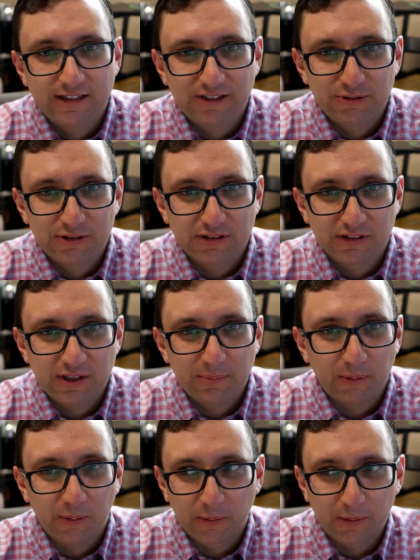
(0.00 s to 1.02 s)
continues to
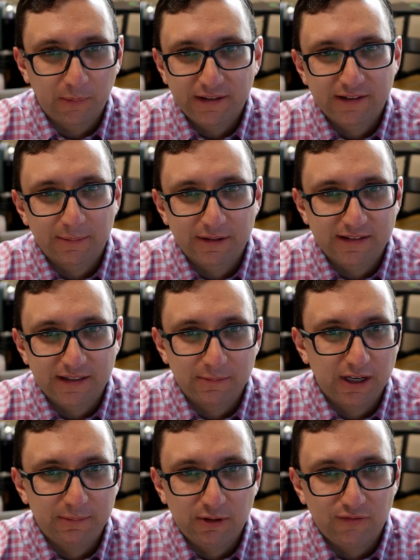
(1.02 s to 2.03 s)
sleep or wakes up at the
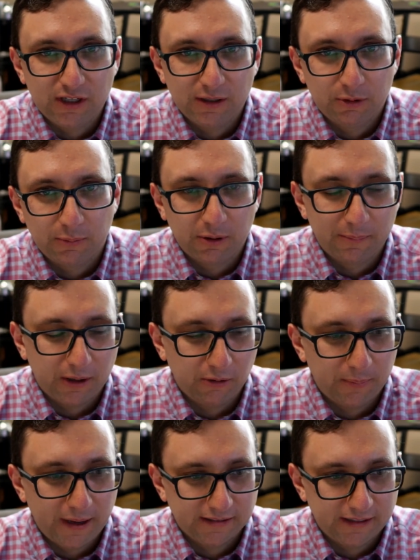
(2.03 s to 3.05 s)
same time. You feed them, you put them
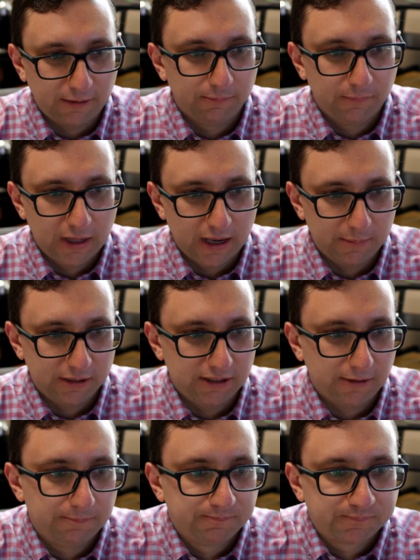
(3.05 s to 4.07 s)
both back down. Not a
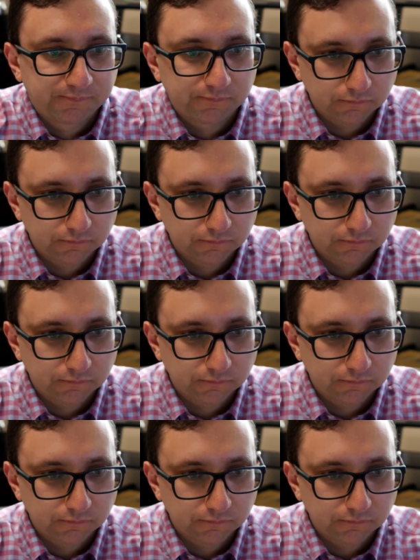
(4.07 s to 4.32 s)
big deal.